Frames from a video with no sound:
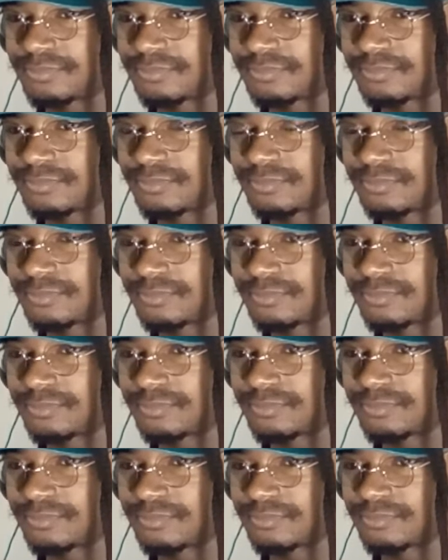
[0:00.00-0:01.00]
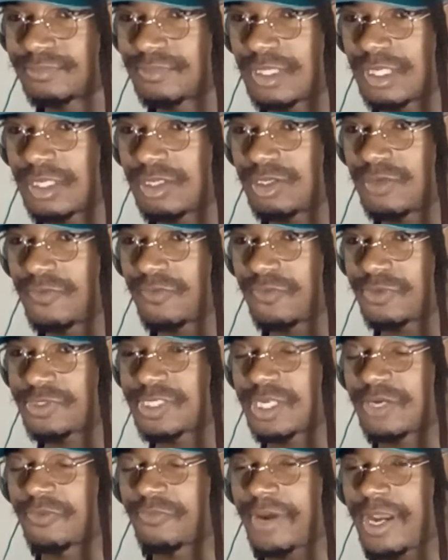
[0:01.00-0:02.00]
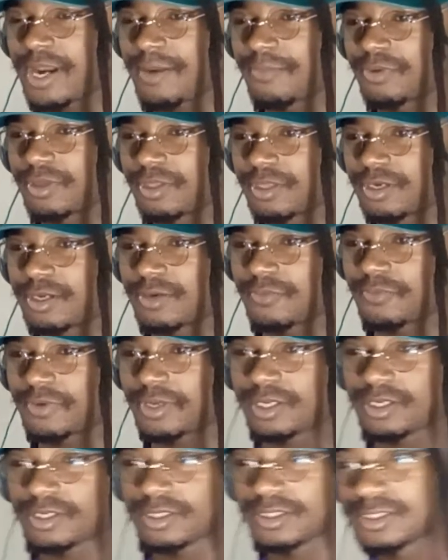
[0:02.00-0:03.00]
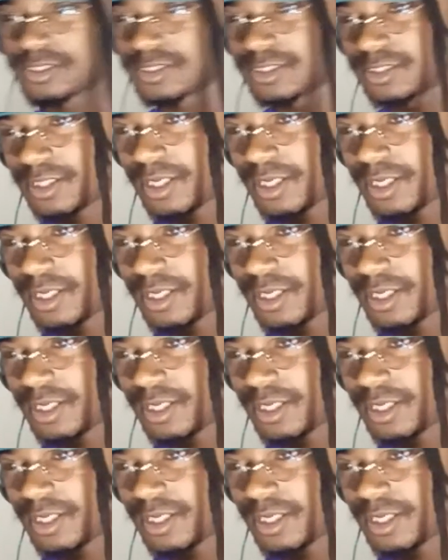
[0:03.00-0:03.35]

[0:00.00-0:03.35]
I don't know if you want to say Ram running that way because,